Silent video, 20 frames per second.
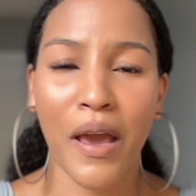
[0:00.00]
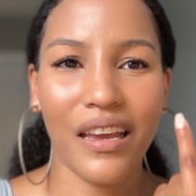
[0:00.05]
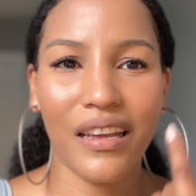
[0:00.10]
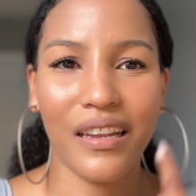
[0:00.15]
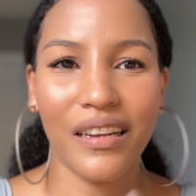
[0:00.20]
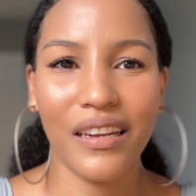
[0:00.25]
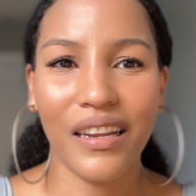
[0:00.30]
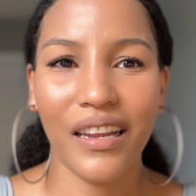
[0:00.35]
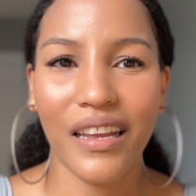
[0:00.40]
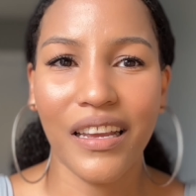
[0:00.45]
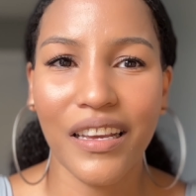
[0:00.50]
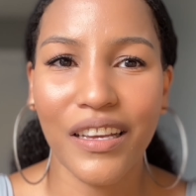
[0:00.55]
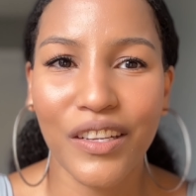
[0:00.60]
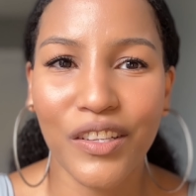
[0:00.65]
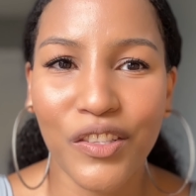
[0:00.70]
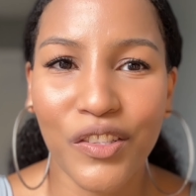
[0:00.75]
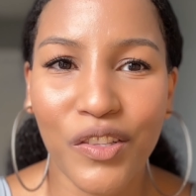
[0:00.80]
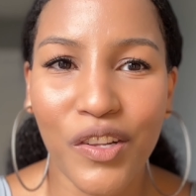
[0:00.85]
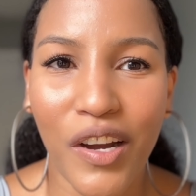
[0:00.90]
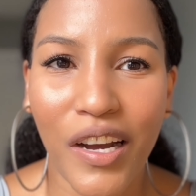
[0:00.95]
It
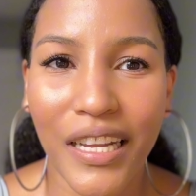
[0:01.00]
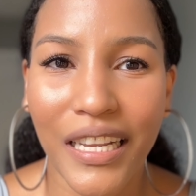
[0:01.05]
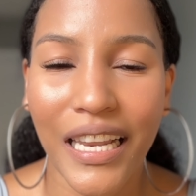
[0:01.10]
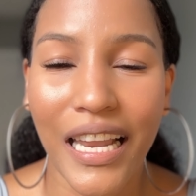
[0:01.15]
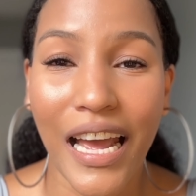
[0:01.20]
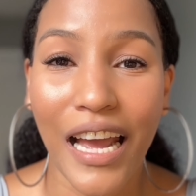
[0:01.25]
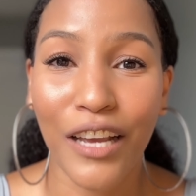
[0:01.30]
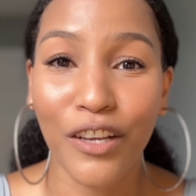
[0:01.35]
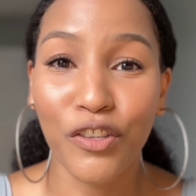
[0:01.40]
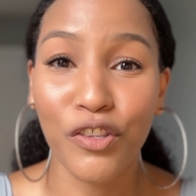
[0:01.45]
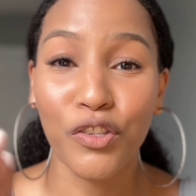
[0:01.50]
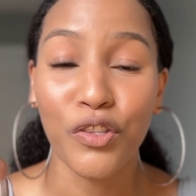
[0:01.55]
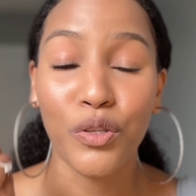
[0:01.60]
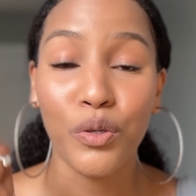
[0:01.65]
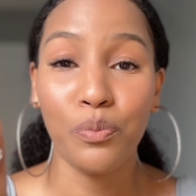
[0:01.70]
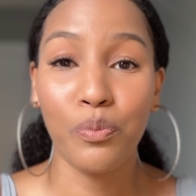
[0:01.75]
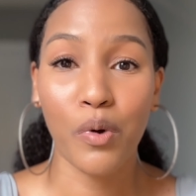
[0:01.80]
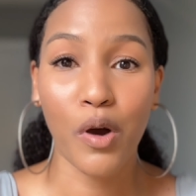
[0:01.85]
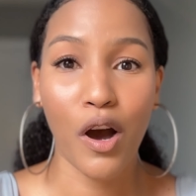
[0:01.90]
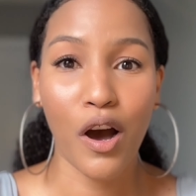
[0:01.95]
is not like
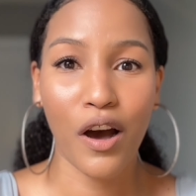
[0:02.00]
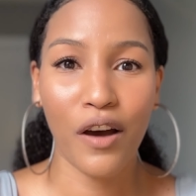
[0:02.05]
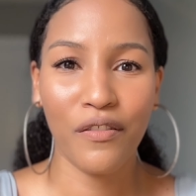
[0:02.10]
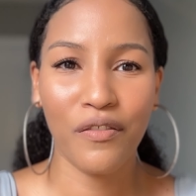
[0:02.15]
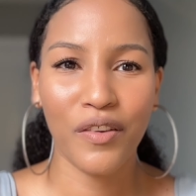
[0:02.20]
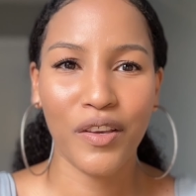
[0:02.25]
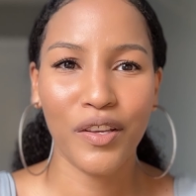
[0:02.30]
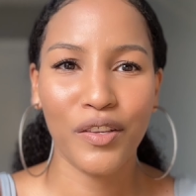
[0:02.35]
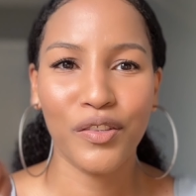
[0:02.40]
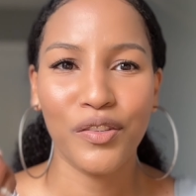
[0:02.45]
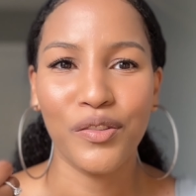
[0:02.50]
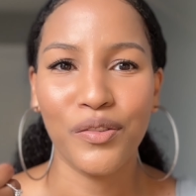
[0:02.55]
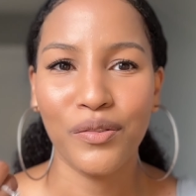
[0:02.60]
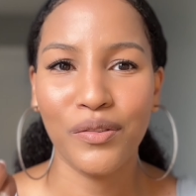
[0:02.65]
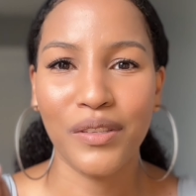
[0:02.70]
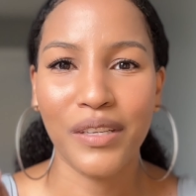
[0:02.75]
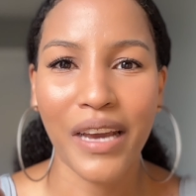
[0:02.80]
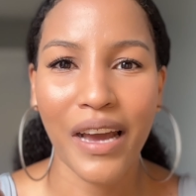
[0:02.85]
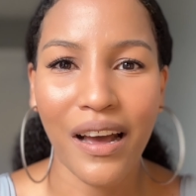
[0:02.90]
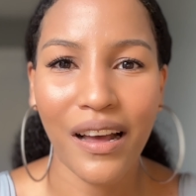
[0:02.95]
super obvious to
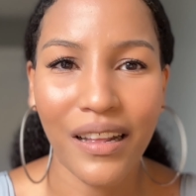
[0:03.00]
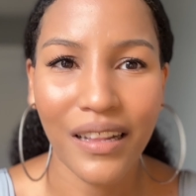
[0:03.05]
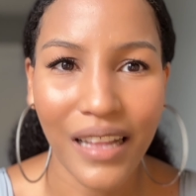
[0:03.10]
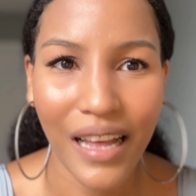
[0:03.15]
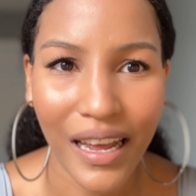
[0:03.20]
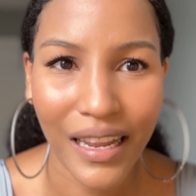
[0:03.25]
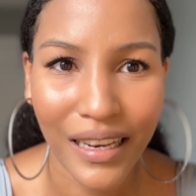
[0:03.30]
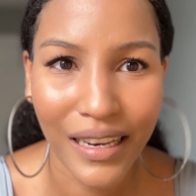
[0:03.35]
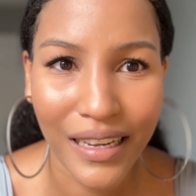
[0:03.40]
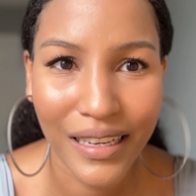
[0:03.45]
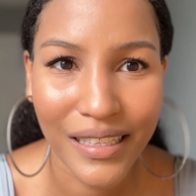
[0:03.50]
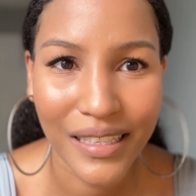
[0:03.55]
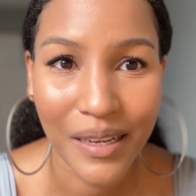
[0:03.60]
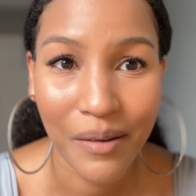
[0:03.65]
tell unless